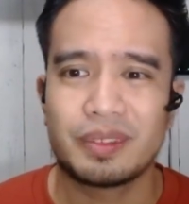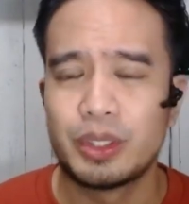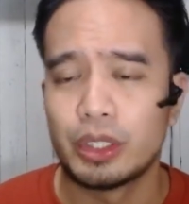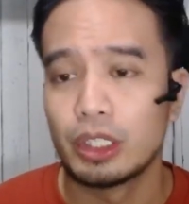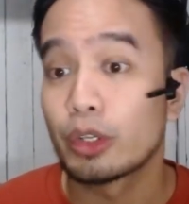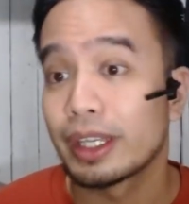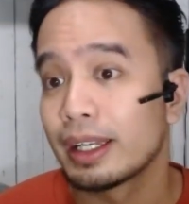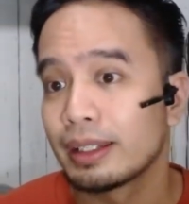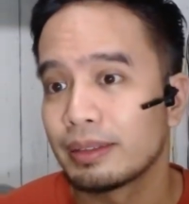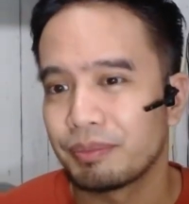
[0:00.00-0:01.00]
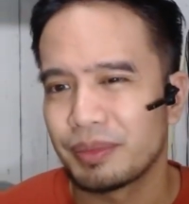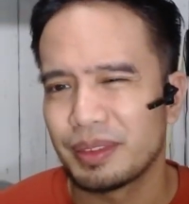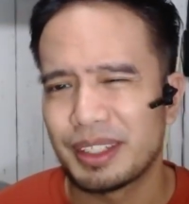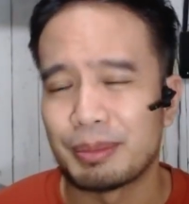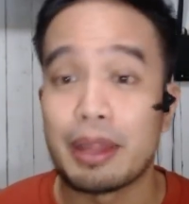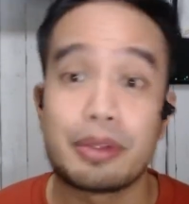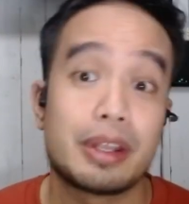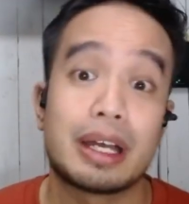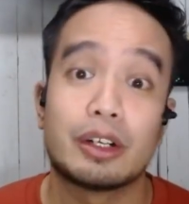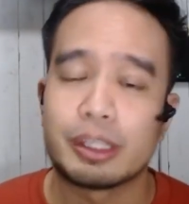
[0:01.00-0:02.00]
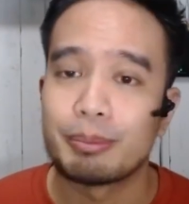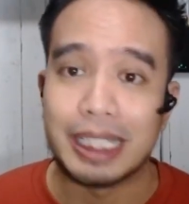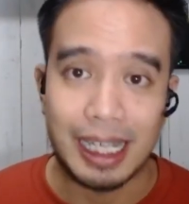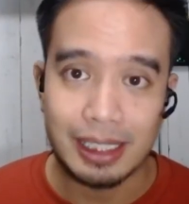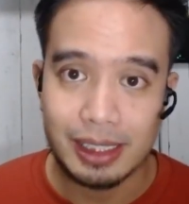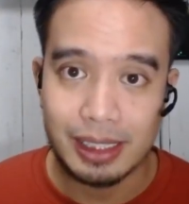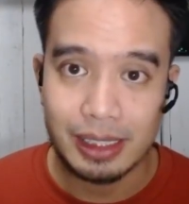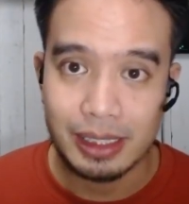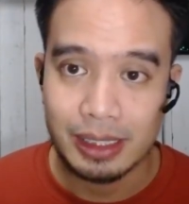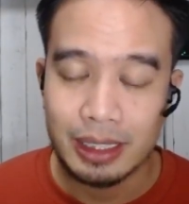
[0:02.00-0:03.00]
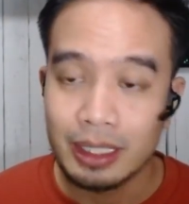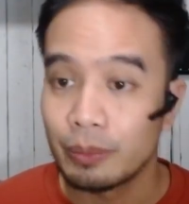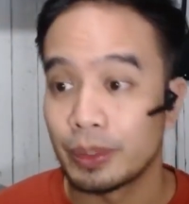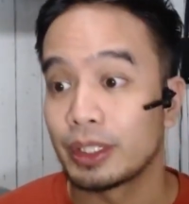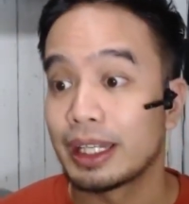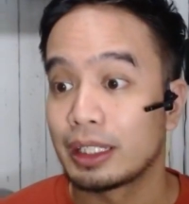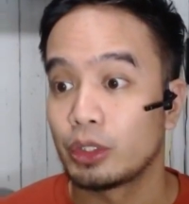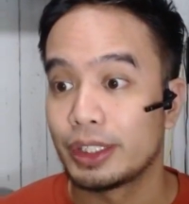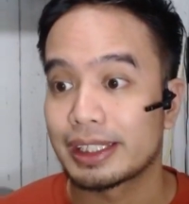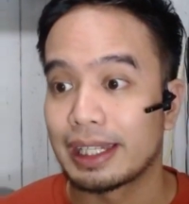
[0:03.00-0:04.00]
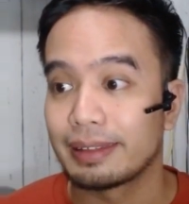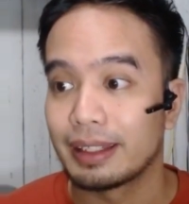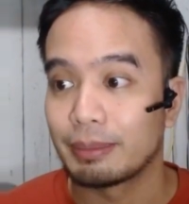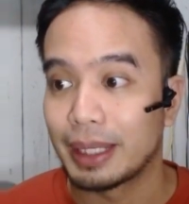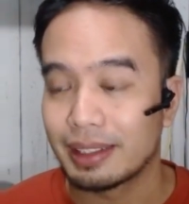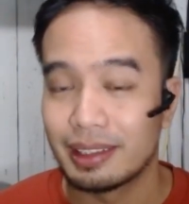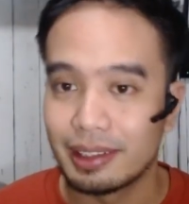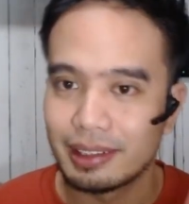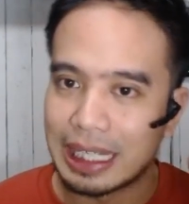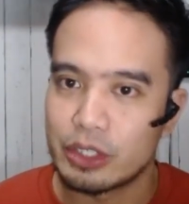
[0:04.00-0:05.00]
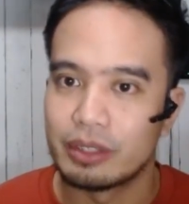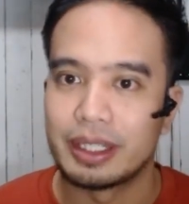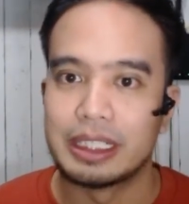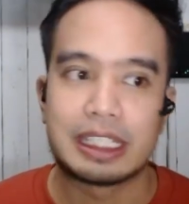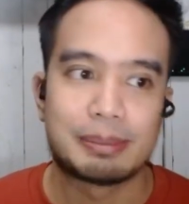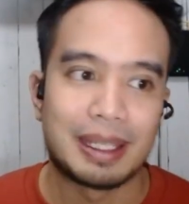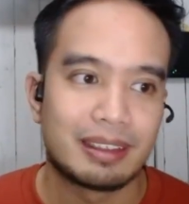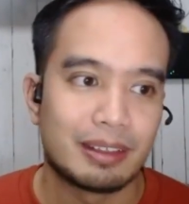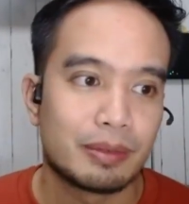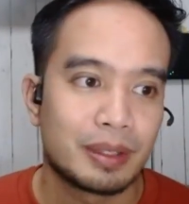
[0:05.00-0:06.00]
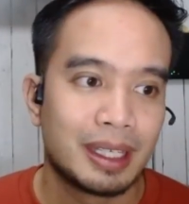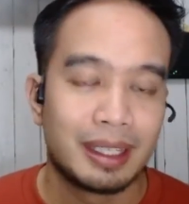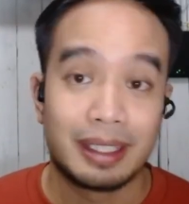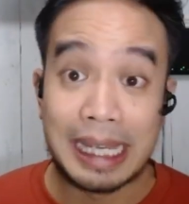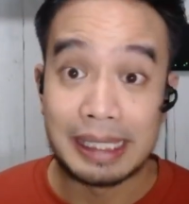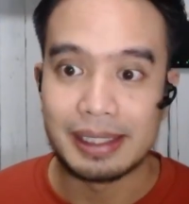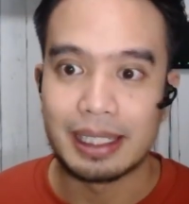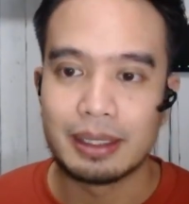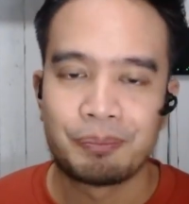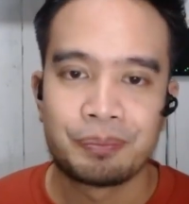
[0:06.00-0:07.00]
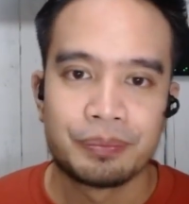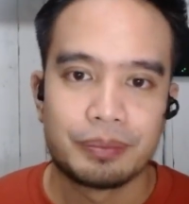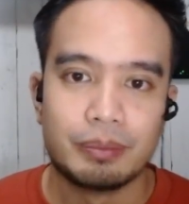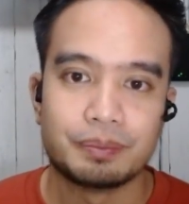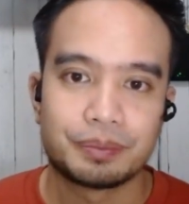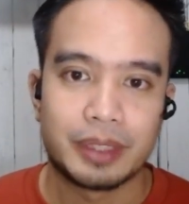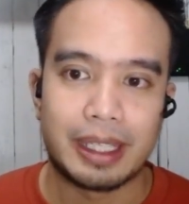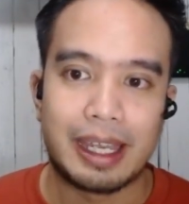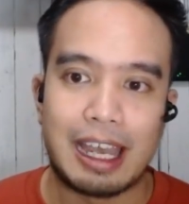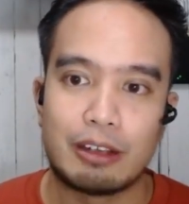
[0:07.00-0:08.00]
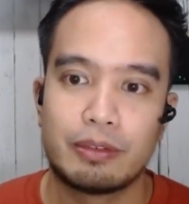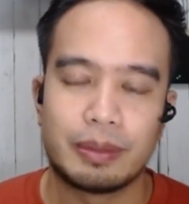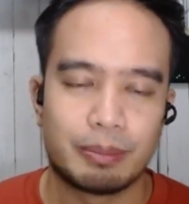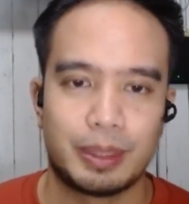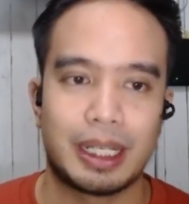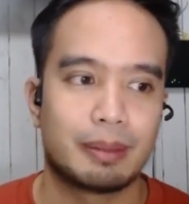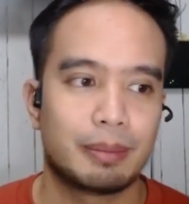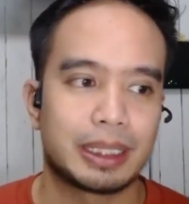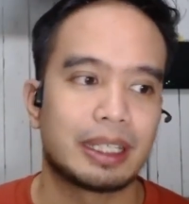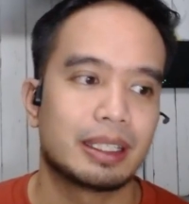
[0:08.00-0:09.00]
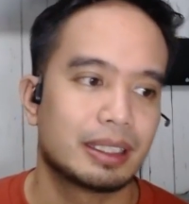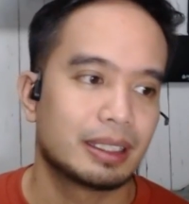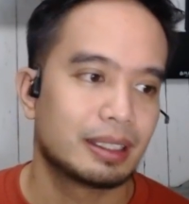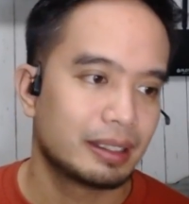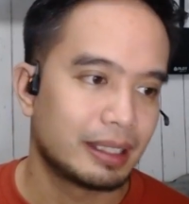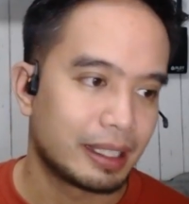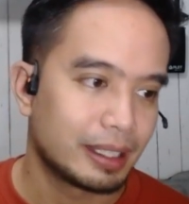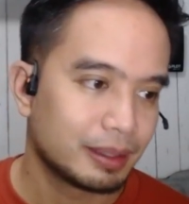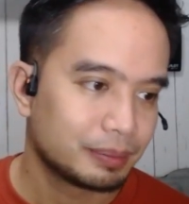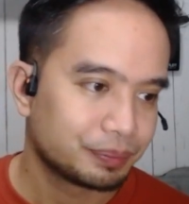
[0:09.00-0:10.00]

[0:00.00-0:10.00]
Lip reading: You're looking sa mga 3,000 pataas when you're getting noise canceling mics. This is actually a very expensive headset that I have, but I like it.